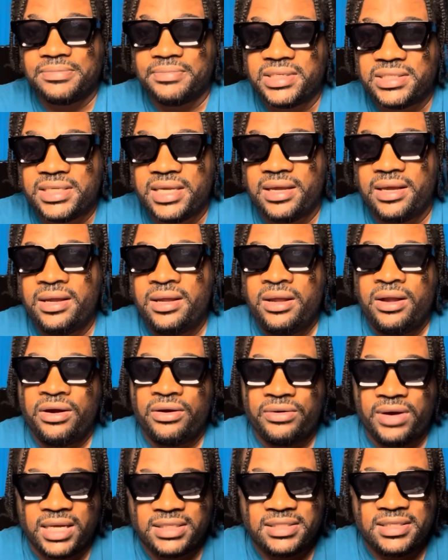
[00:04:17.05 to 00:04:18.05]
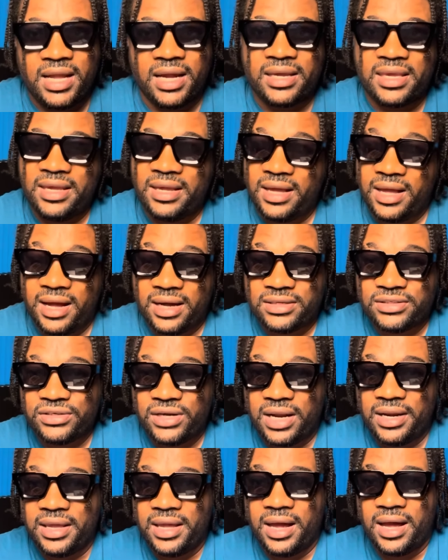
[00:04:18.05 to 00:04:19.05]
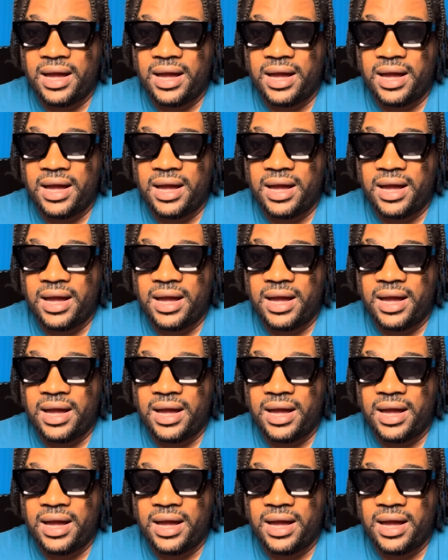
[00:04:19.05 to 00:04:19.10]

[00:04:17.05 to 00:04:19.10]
me see Rasta King actually